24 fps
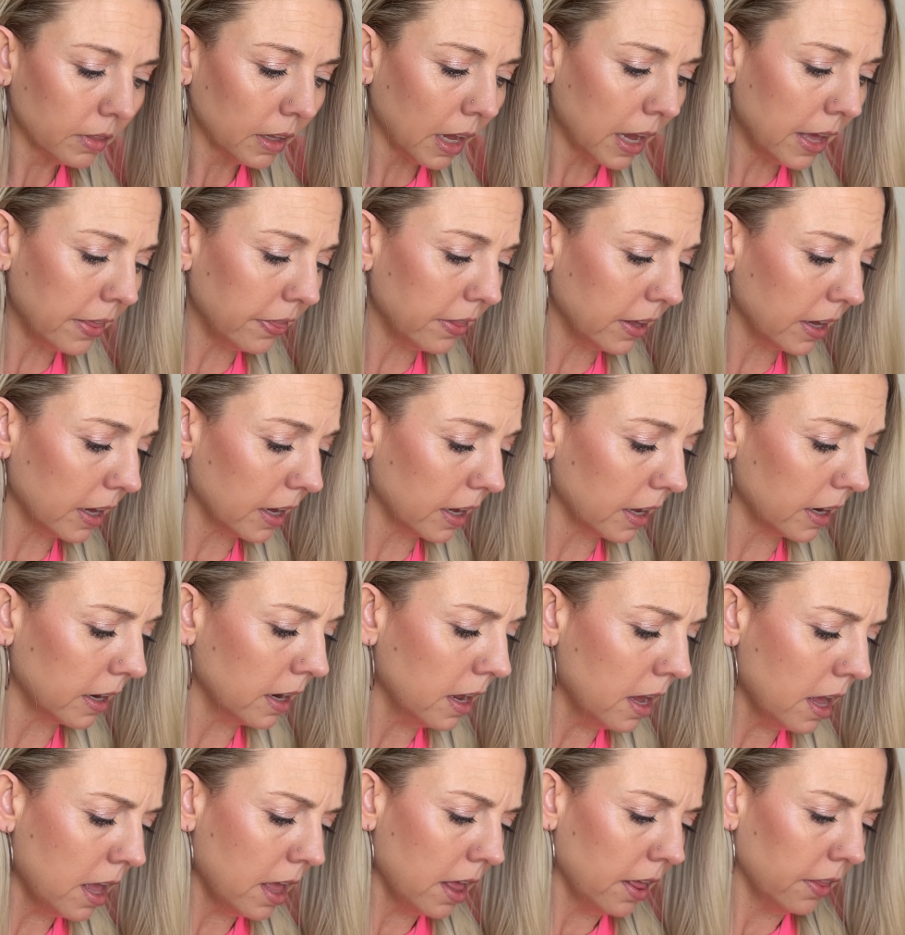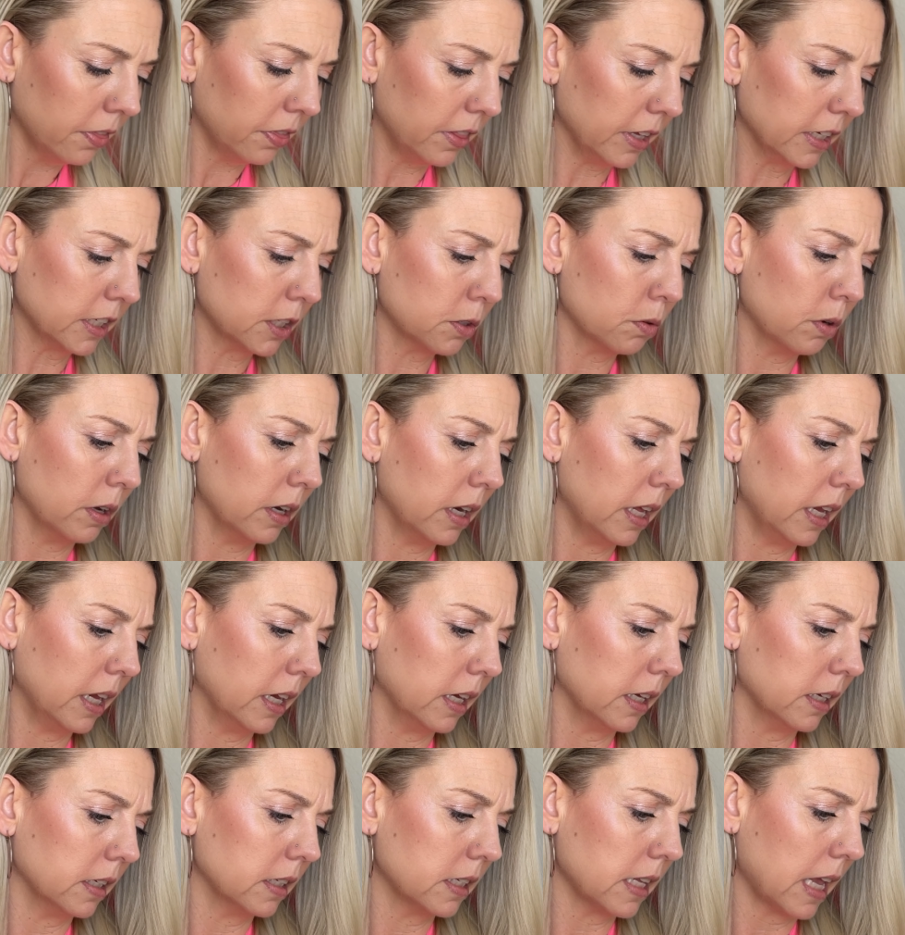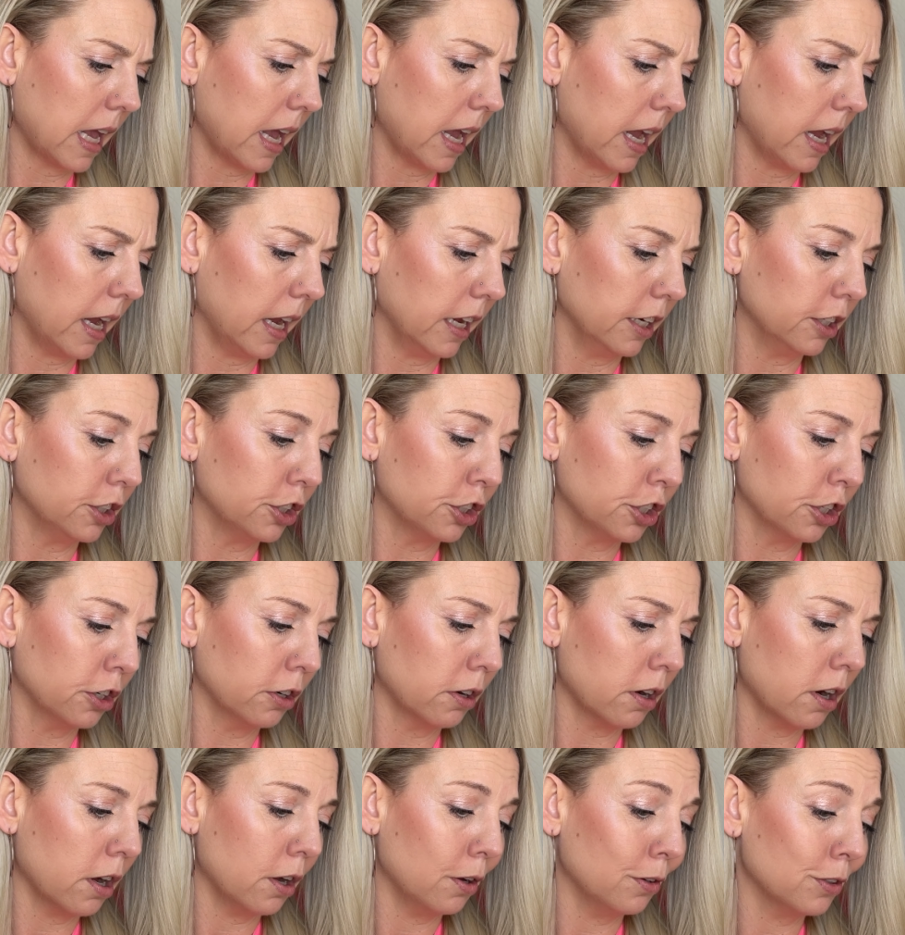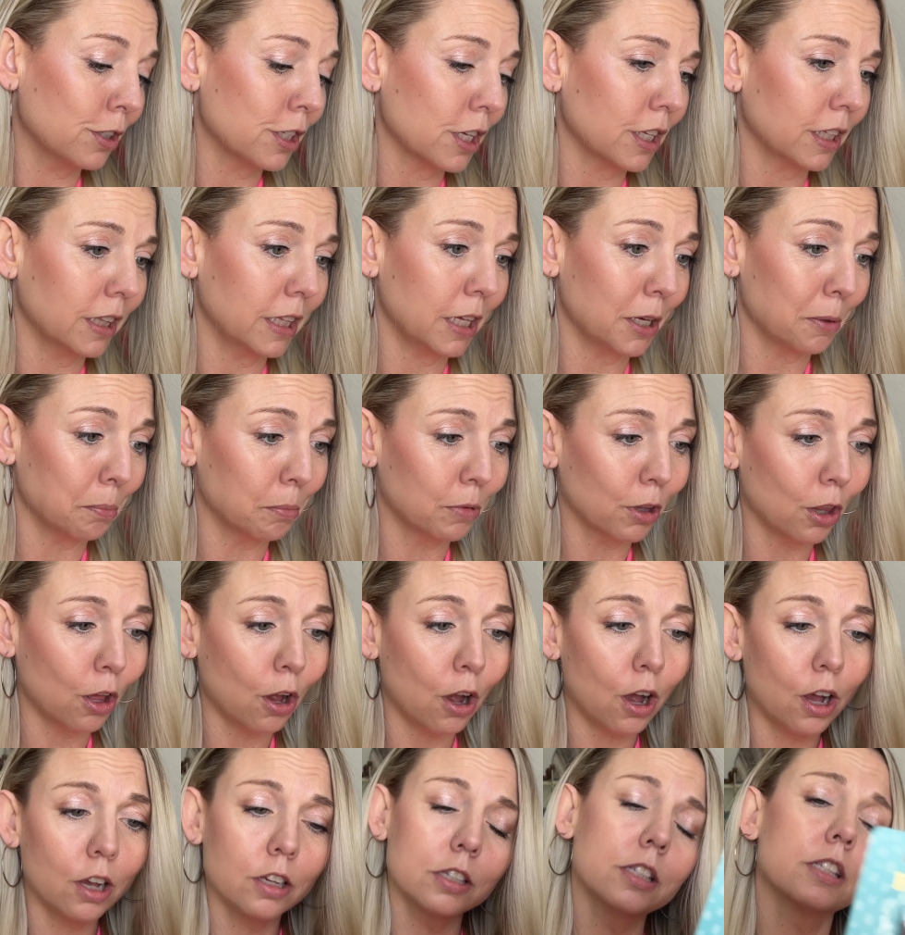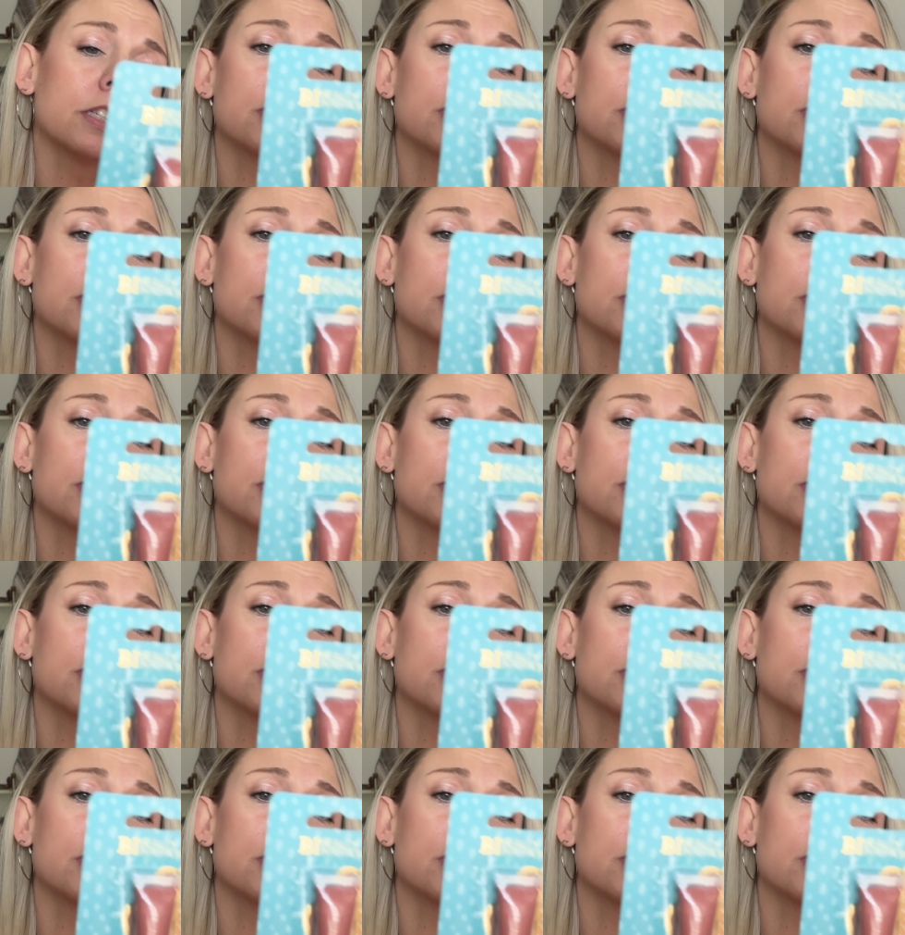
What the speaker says: And then this one is a Churros lip gloss.